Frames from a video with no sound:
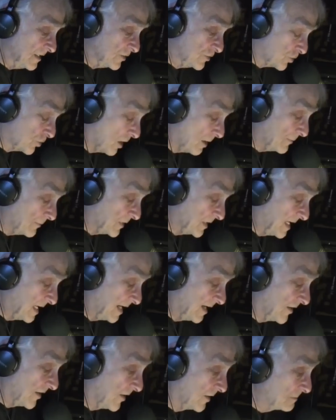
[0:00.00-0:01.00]

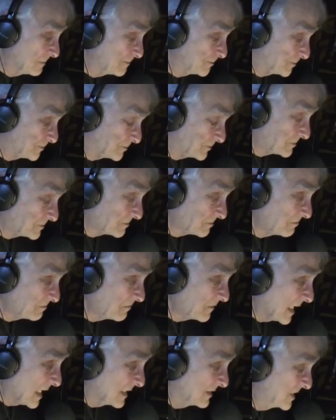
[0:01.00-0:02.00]
TrumpCare,
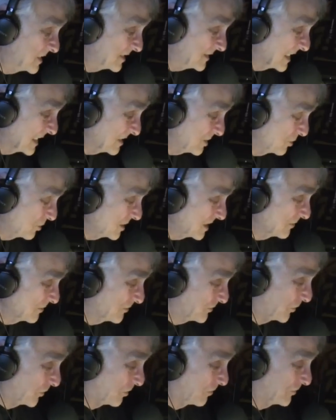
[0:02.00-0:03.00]
did they do it in
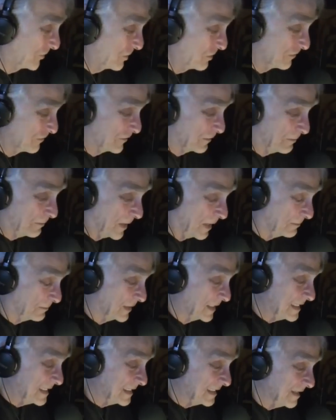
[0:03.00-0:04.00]
full view of the
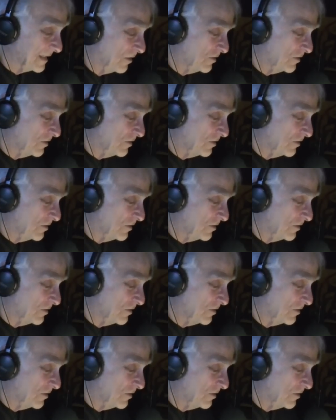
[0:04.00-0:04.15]
public?